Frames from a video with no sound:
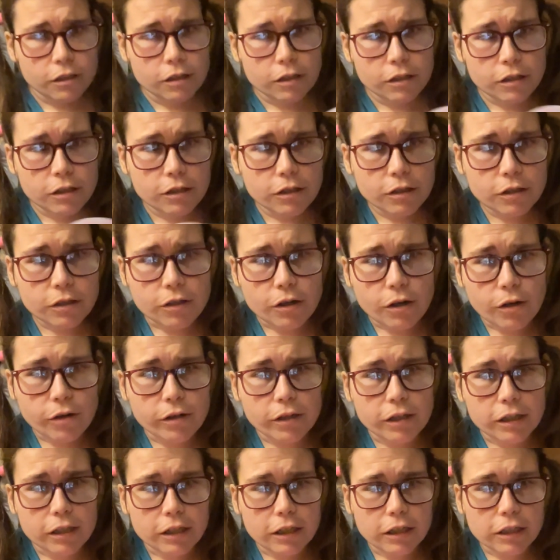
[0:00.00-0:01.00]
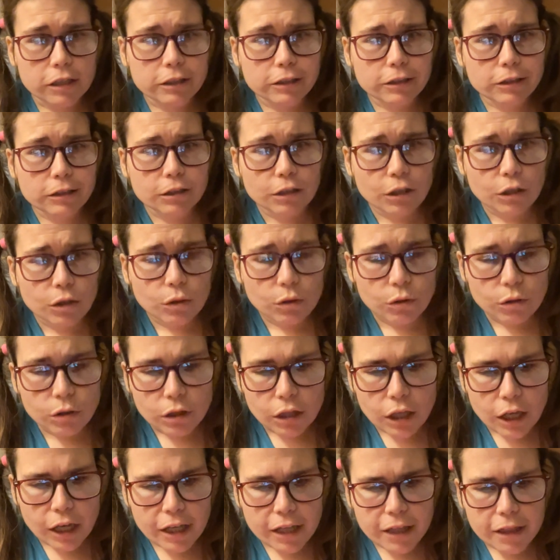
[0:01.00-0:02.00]
So it looks
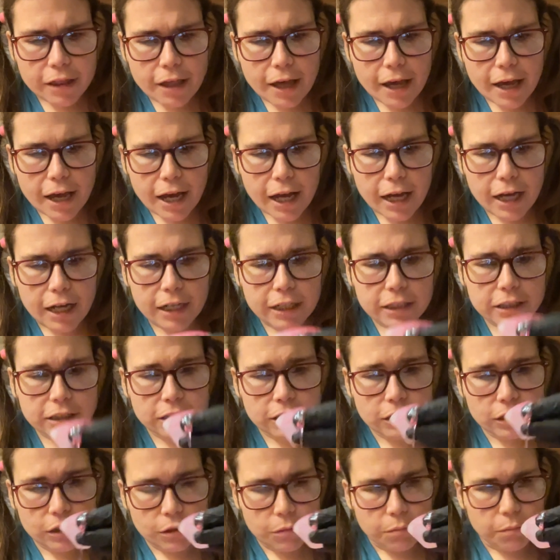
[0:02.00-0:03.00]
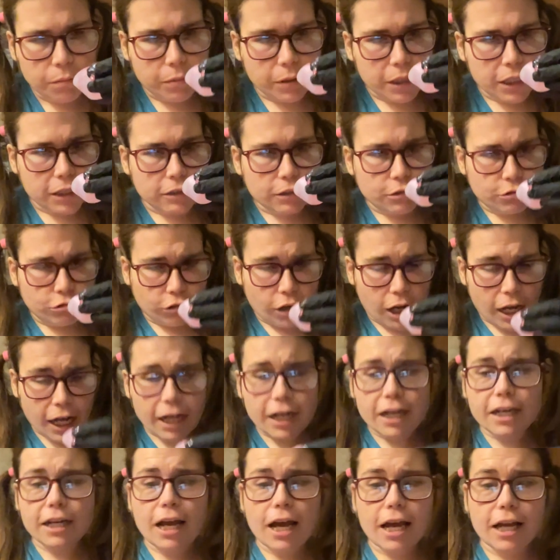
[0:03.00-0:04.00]
like that. But
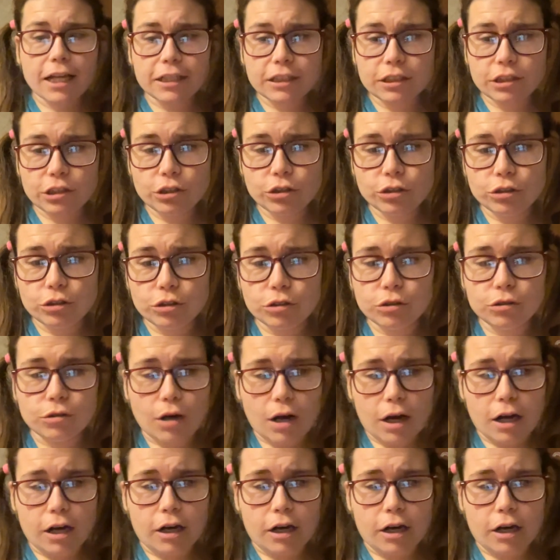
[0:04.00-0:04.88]
try not to